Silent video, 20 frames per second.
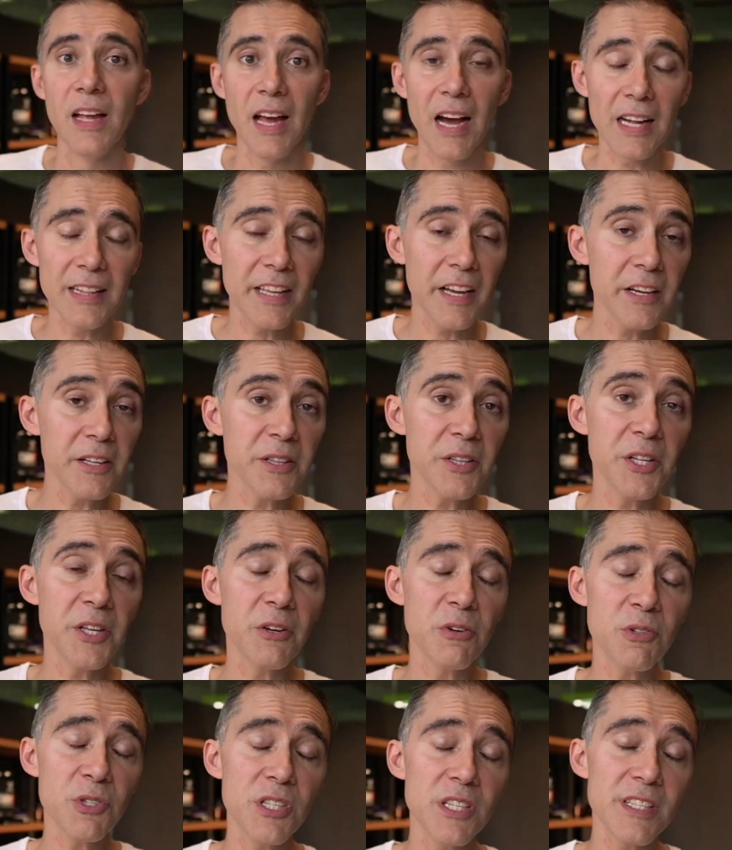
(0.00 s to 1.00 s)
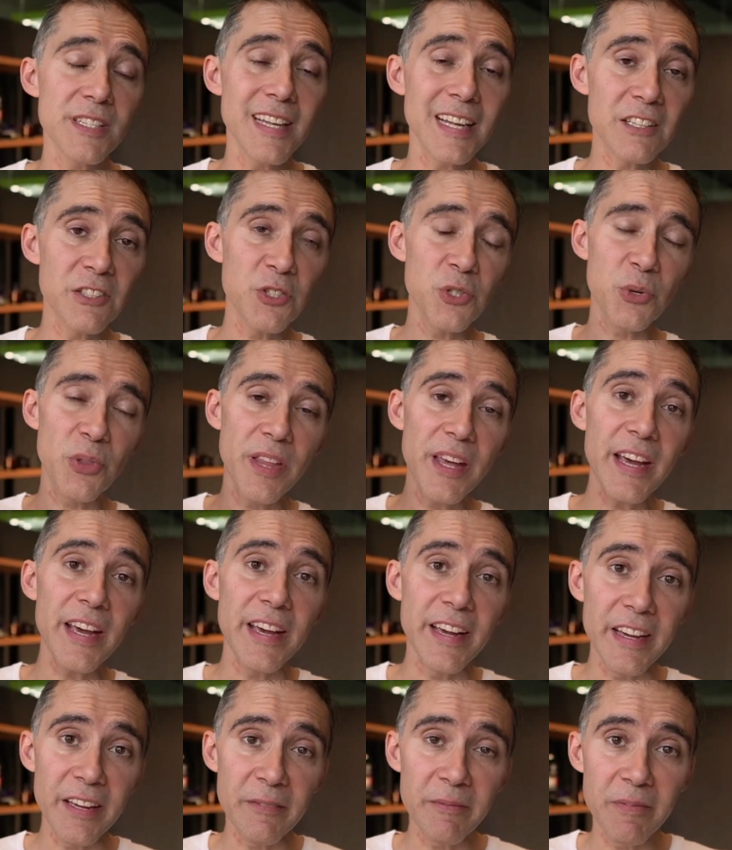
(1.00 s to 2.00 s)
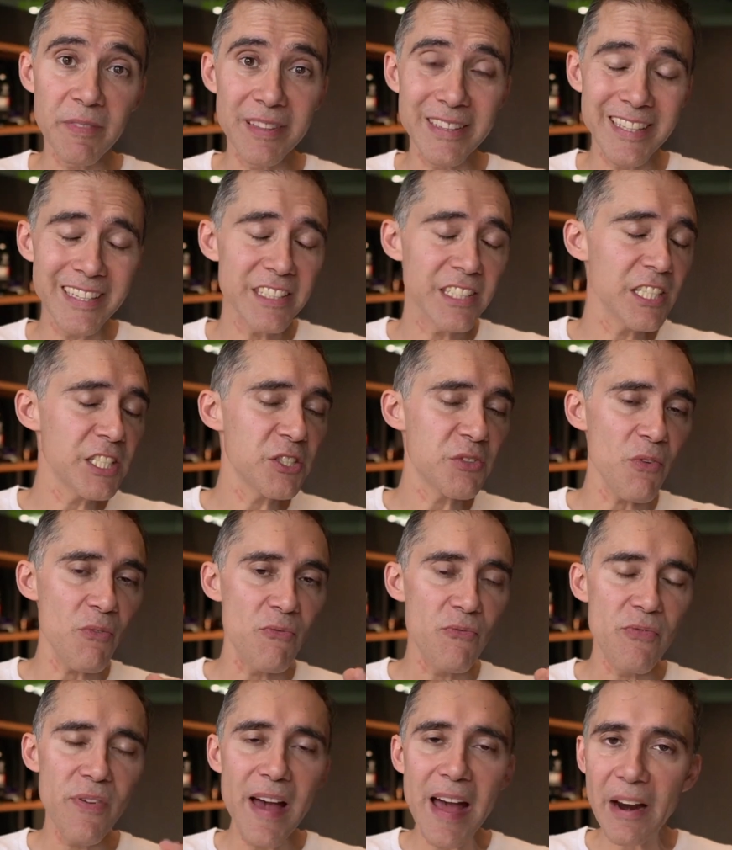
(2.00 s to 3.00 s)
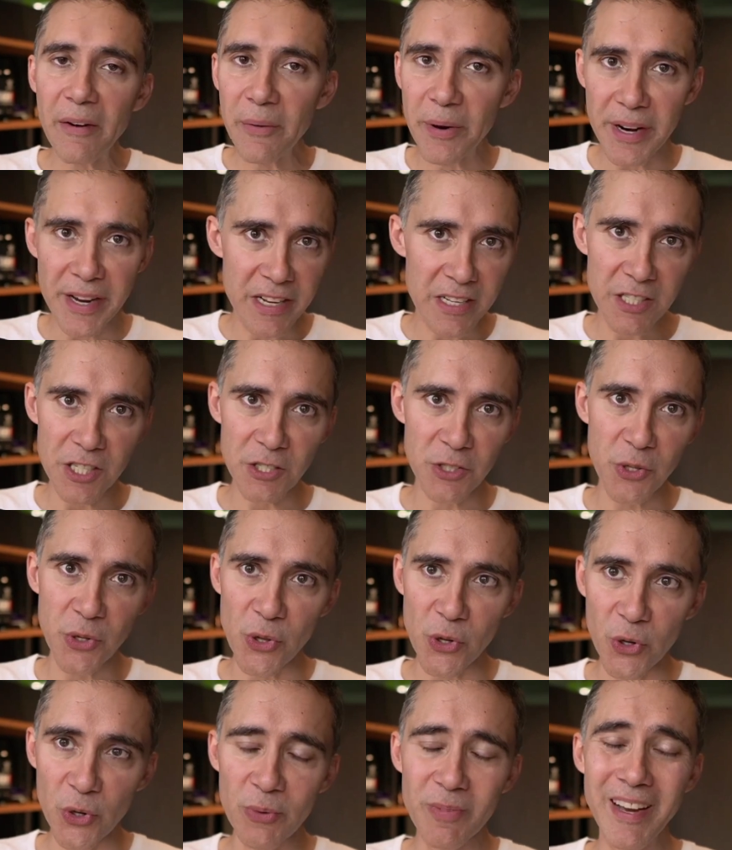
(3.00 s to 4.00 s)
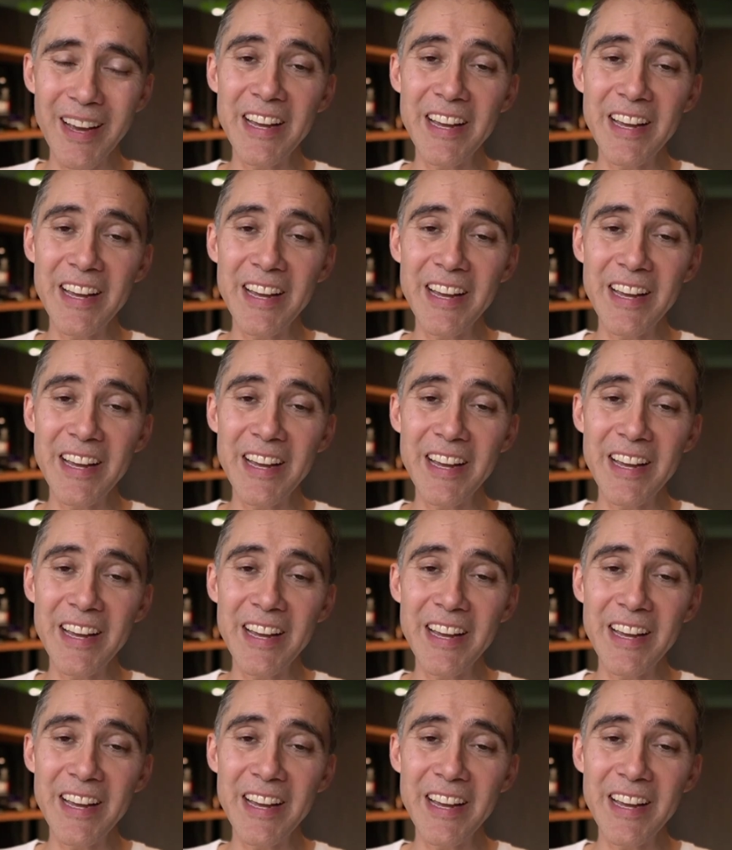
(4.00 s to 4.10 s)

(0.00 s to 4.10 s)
And the good news is that today, this is very easy to do.